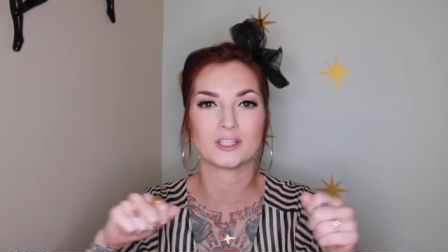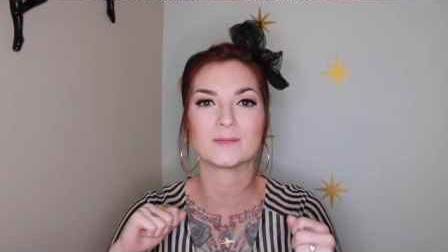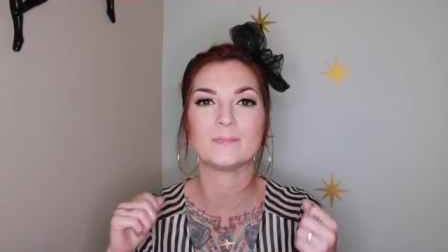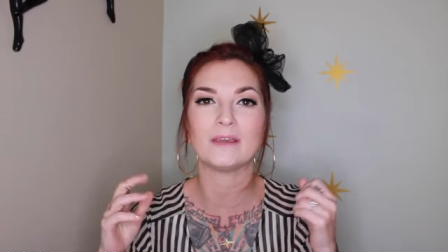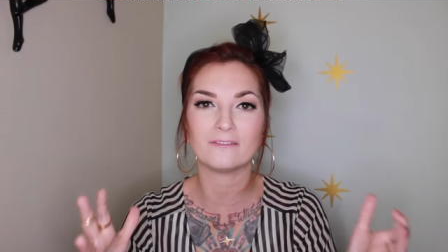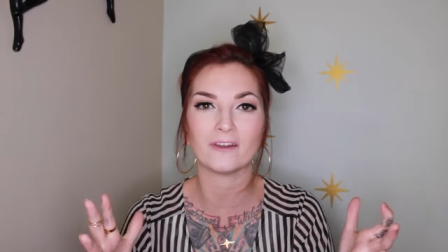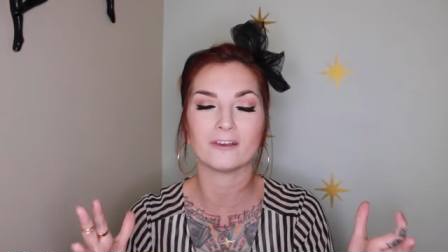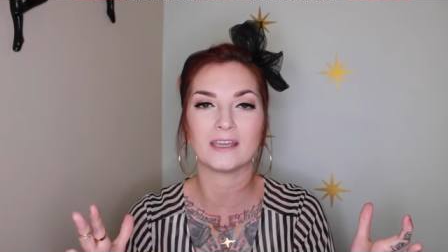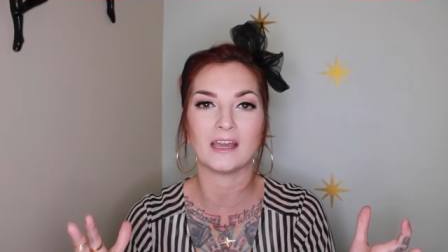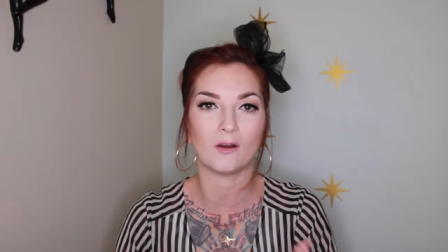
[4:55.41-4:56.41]
Just be
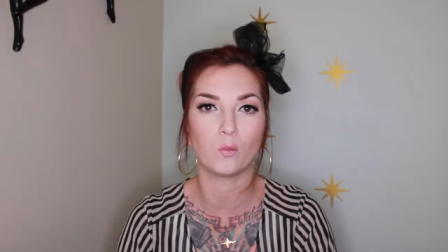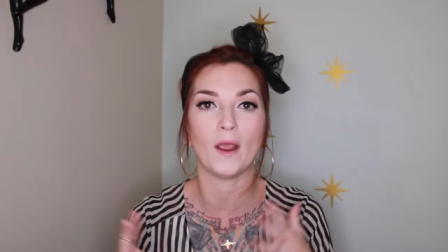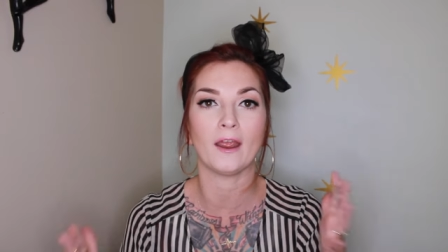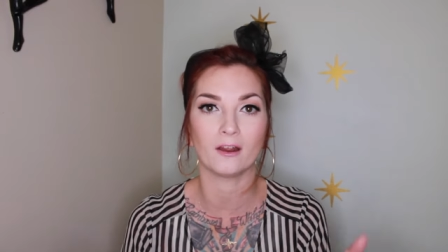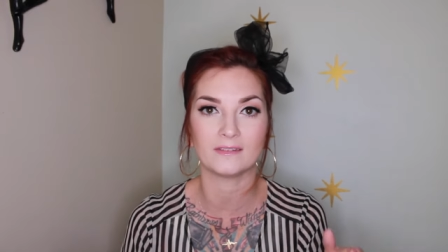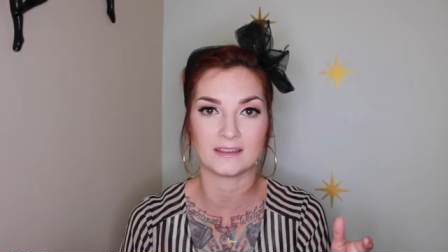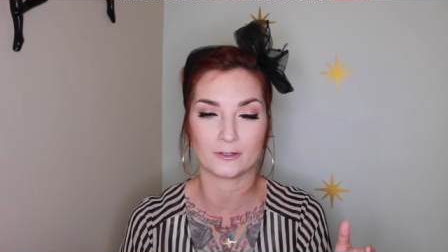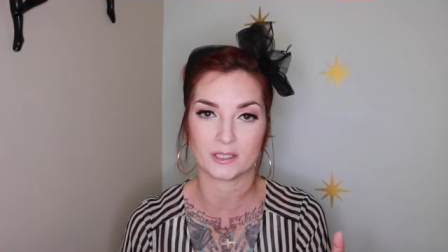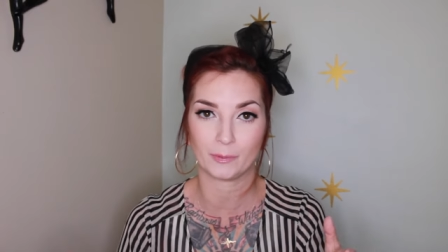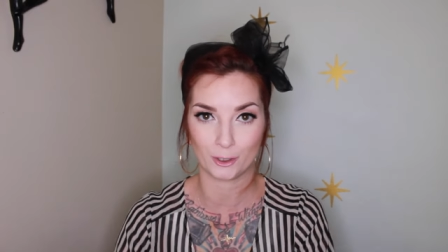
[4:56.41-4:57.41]
very aware that
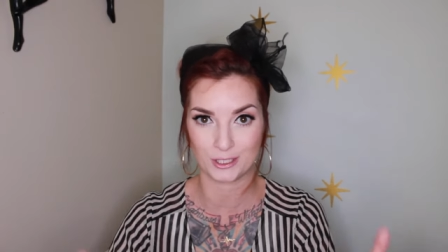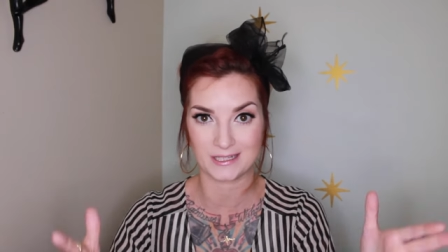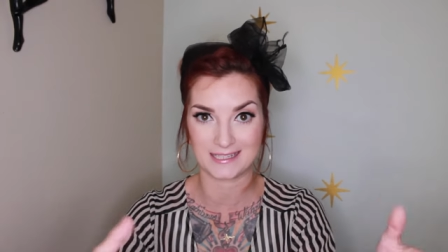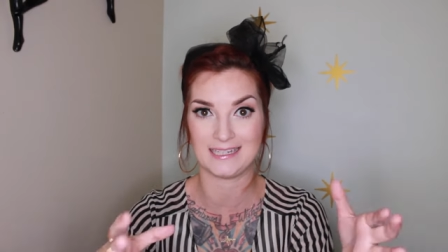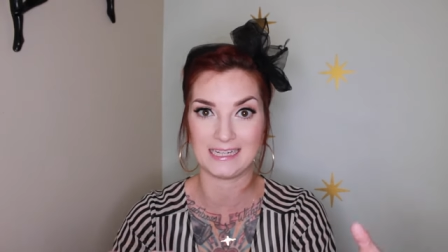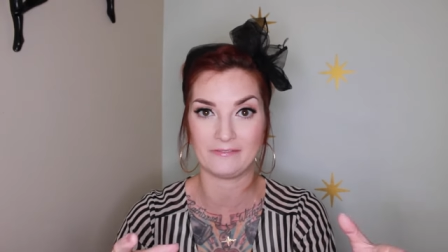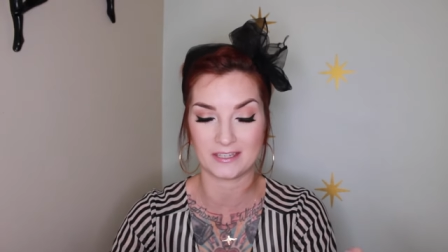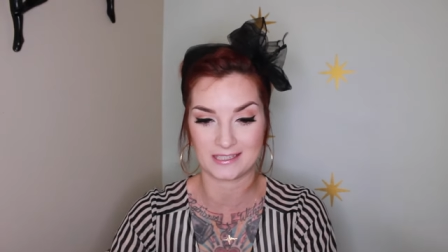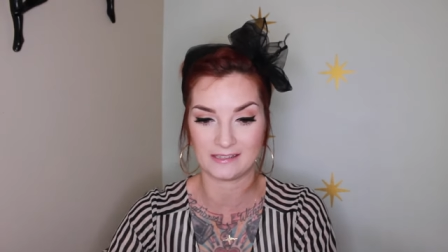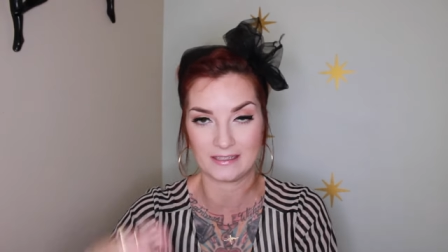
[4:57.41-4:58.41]
there's a person sitting in the
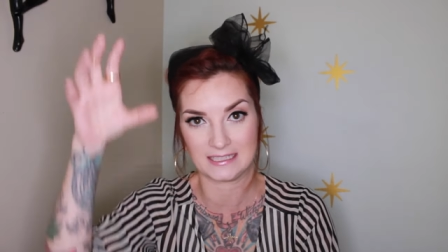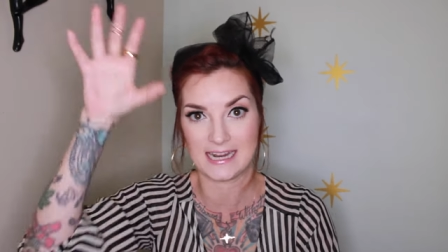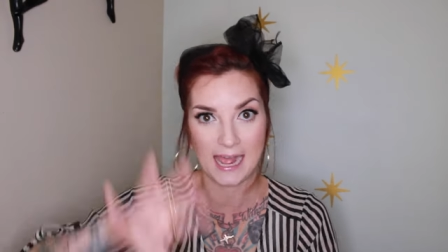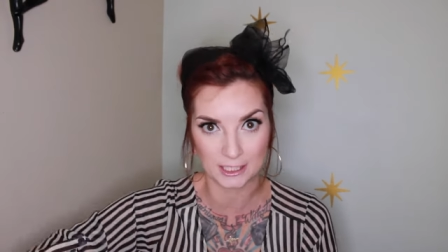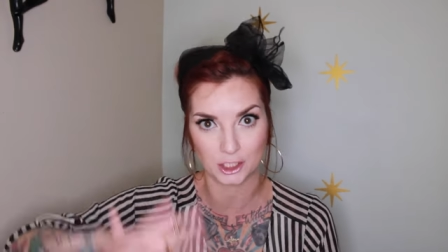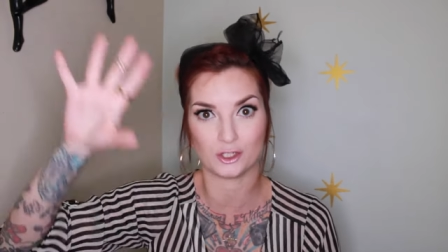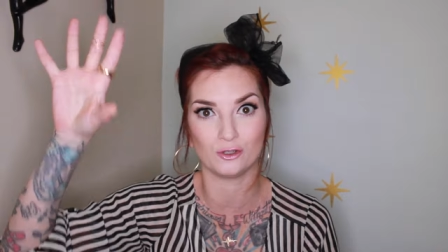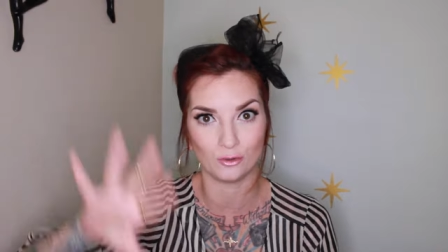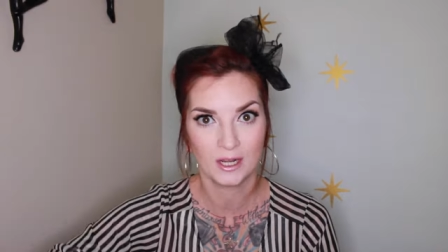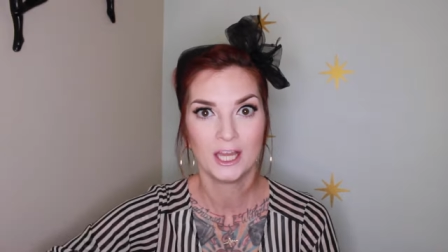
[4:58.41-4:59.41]
seat that's attached
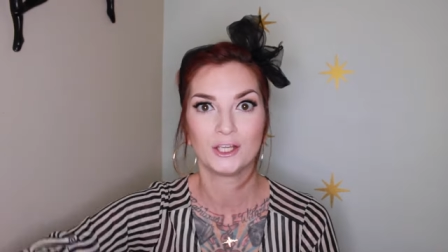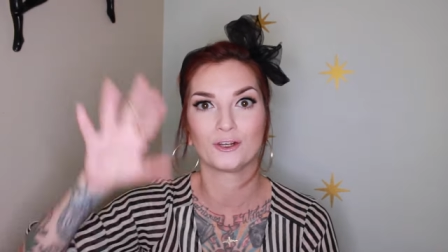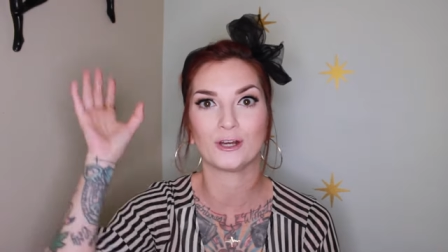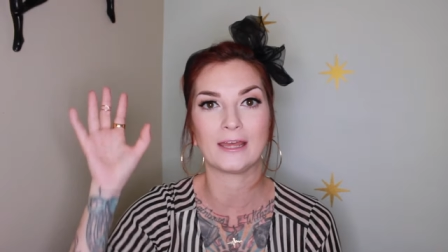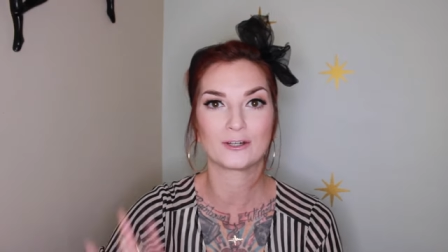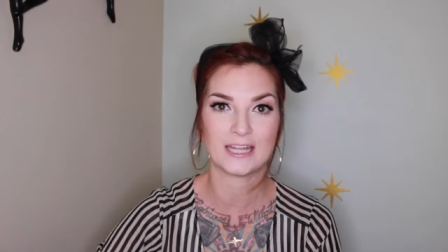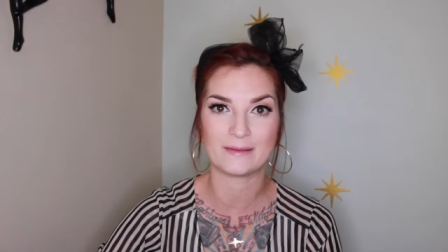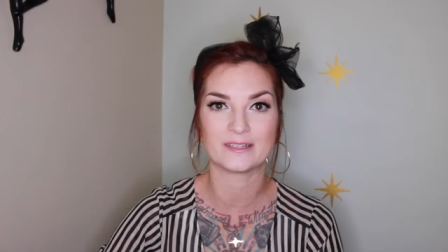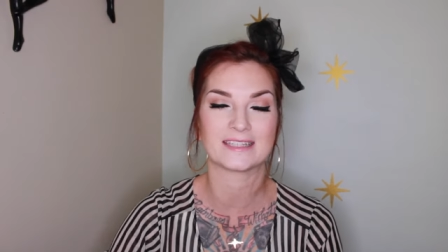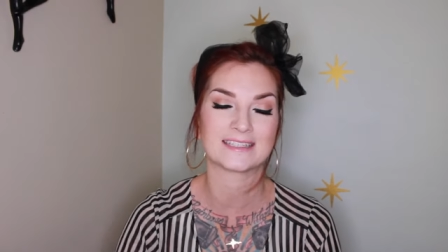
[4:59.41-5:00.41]
to your
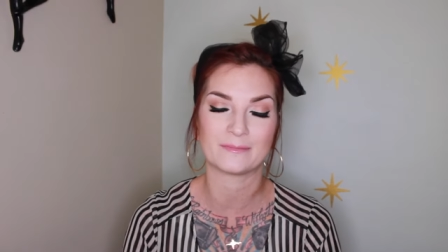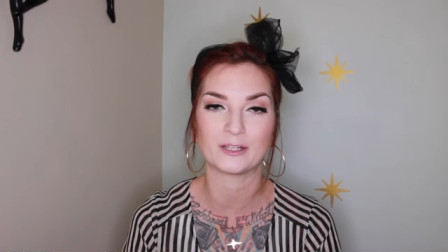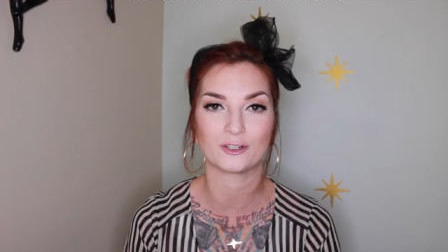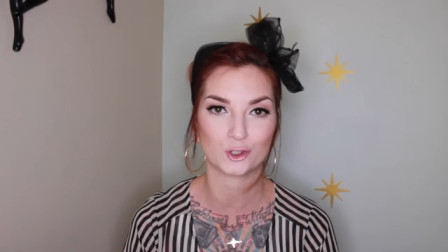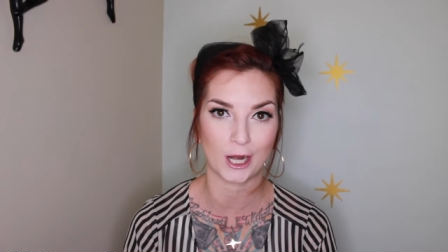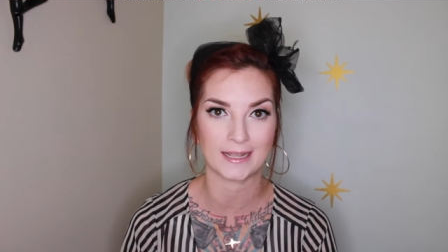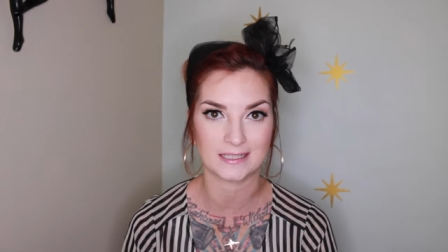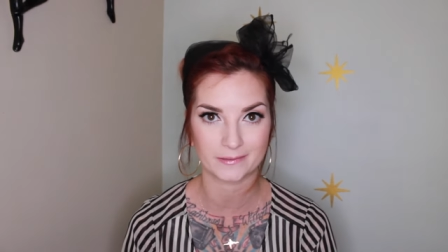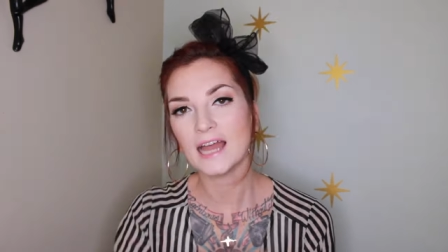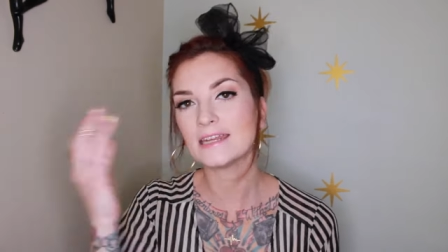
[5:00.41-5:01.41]
entertainment system and your trays.